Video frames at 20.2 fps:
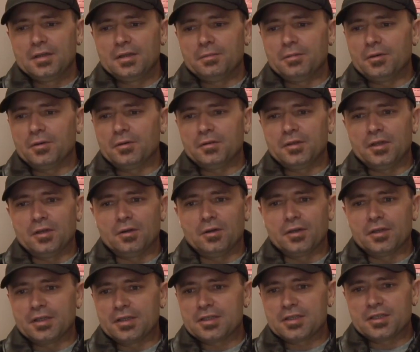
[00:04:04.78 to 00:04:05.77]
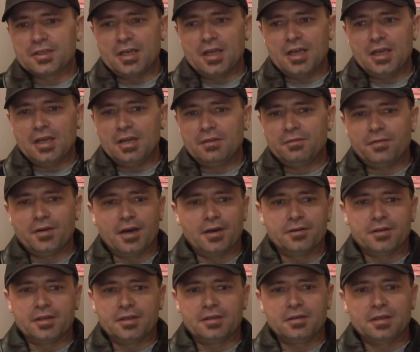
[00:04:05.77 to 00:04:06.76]
about you know, are they safe? How
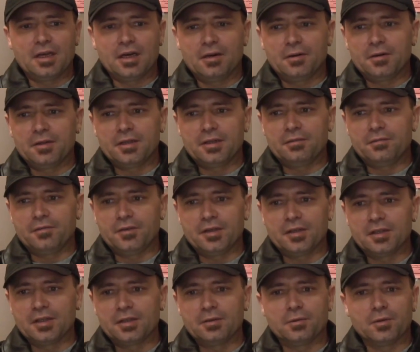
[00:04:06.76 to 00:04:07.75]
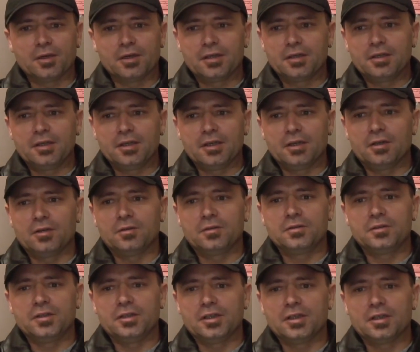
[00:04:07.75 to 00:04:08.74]
they how are they feeling? Where you know,
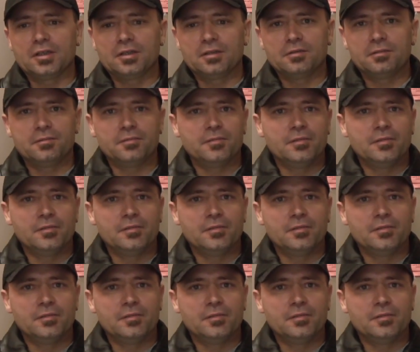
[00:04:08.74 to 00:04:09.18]
do you